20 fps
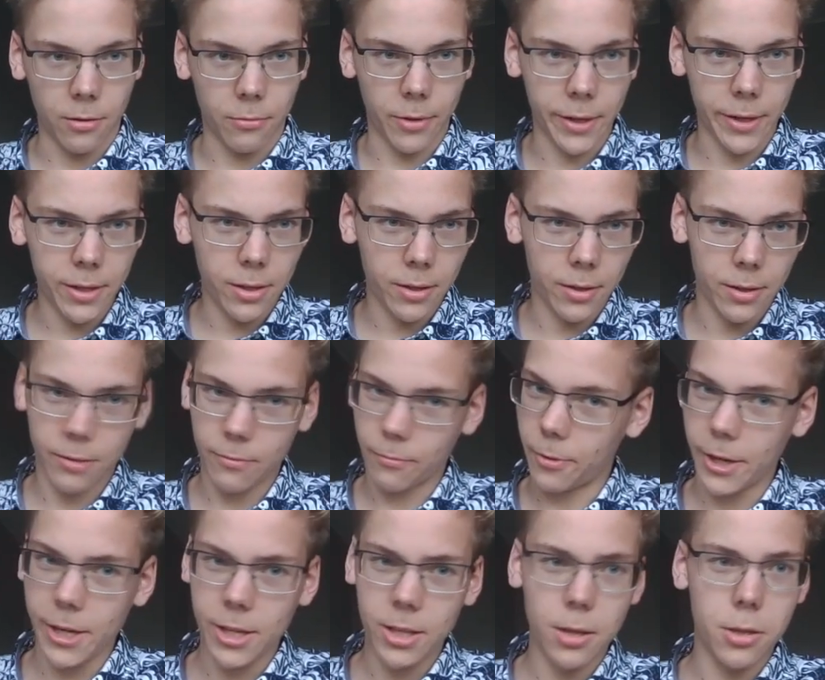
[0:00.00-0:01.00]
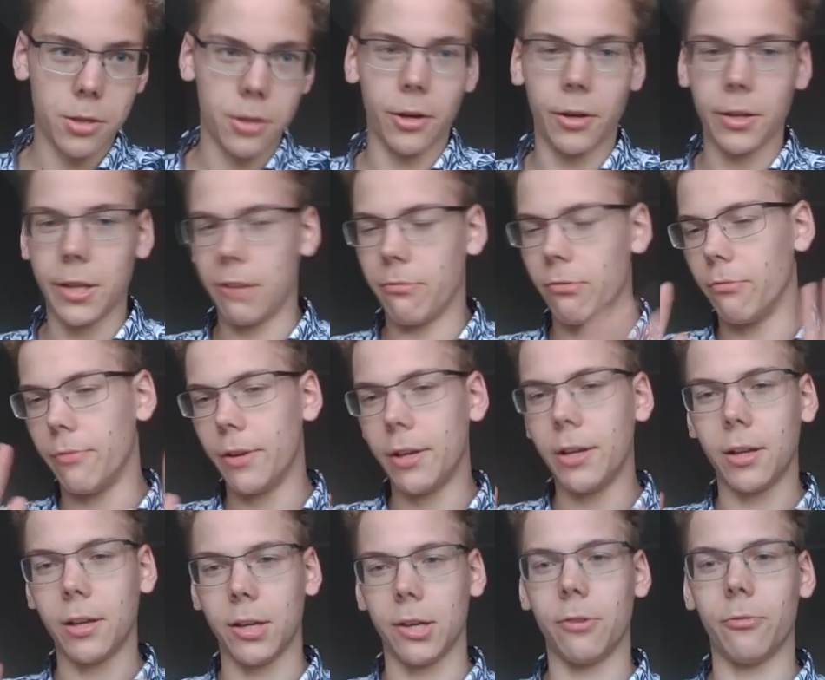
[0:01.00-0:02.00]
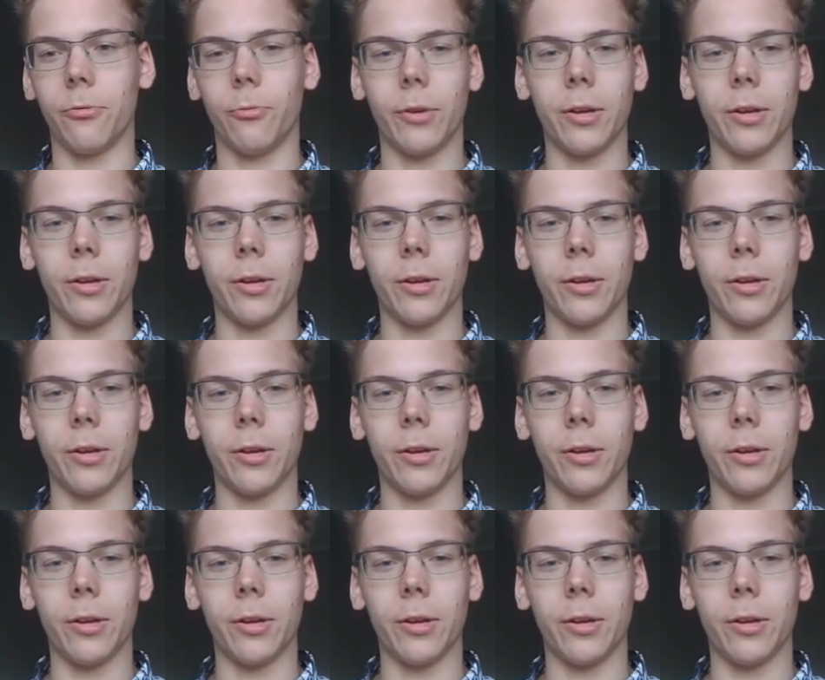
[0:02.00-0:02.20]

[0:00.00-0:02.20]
White is not even winning here.